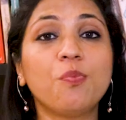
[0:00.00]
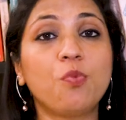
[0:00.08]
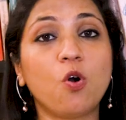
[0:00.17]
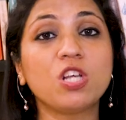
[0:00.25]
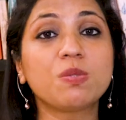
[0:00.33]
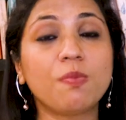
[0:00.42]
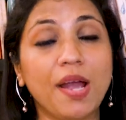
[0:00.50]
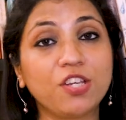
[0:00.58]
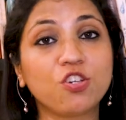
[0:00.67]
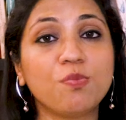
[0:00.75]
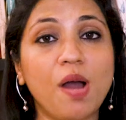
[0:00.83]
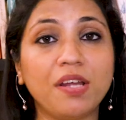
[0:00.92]
your boss
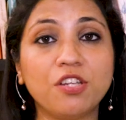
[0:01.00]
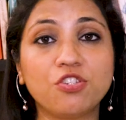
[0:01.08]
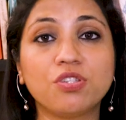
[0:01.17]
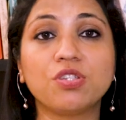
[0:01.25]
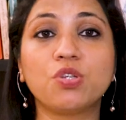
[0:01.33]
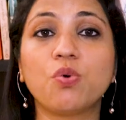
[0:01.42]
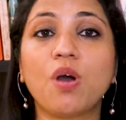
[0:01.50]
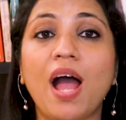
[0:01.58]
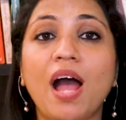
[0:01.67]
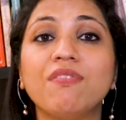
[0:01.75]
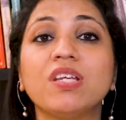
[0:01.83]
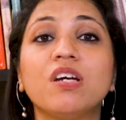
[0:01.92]
micromanages you,
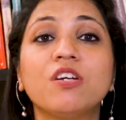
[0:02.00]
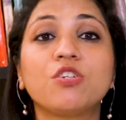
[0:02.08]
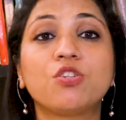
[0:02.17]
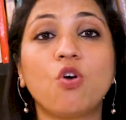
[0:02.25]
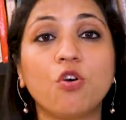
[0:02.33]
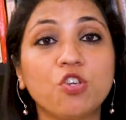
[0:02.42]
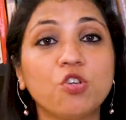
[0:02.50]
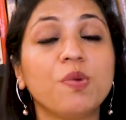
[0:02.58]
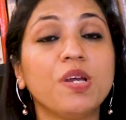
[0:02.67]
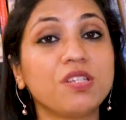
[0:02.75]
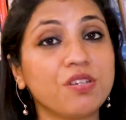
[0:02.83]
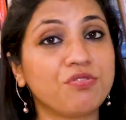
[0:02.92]
having a
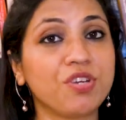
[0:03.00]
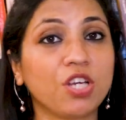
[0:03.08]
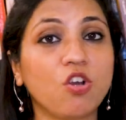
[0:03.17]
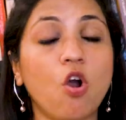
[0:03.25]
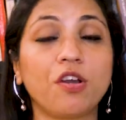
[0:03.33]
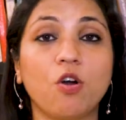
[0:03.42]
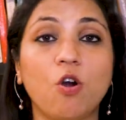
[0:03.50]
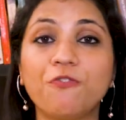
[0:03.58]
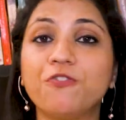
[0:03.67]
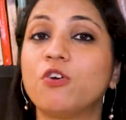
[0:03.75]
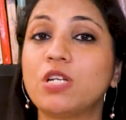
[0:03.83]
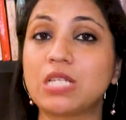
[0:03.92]
documented record
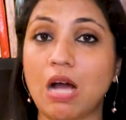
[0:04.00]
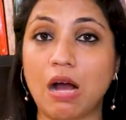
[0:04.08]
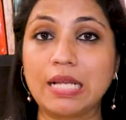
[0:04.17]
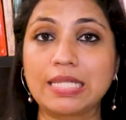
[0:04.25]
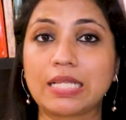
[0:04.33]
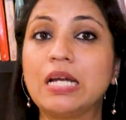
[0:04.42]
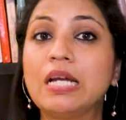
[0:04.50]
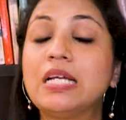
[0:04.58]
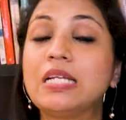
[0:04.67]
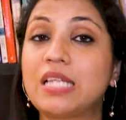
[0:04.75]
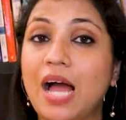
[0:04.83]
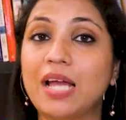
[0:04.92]
of your tasks,
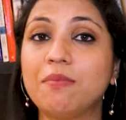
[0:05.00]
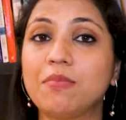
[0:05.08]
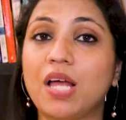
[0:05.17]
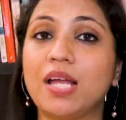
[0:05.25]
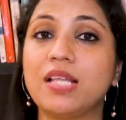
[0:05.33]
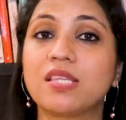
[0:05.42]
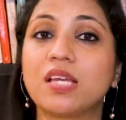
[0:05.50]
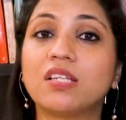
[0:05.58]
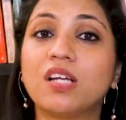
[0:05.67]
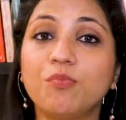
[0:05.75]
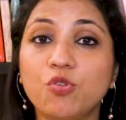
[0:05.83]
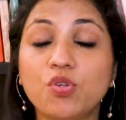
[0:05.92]
timelines,
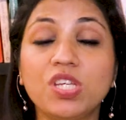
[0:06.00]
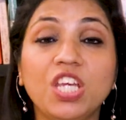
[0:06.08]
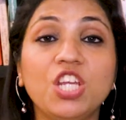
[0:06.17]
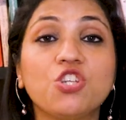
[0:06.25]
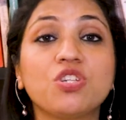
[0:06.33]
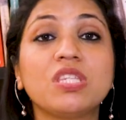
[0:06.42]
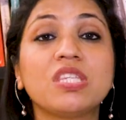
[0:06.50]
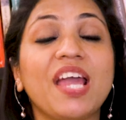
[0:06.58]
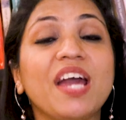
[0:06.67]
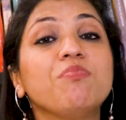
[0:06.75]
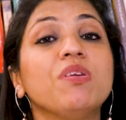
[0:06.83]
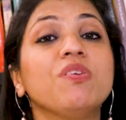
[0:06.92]
and communications
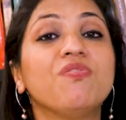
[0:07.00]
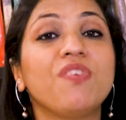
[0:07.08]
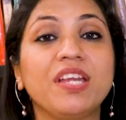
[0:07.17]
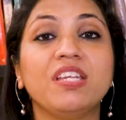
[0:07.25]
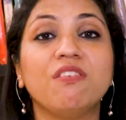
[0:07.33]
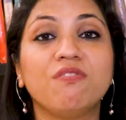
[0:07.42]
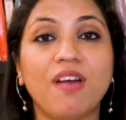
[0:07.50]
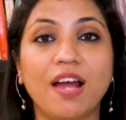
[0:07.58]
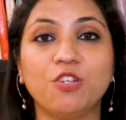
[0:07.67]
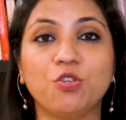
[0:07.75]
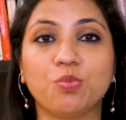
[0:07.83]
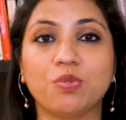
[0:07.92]
can be very
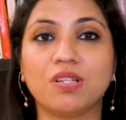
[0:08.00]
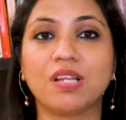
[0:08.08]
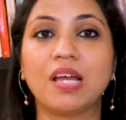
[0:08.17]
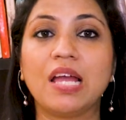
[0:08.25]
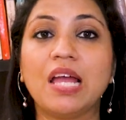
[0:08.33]
valuable.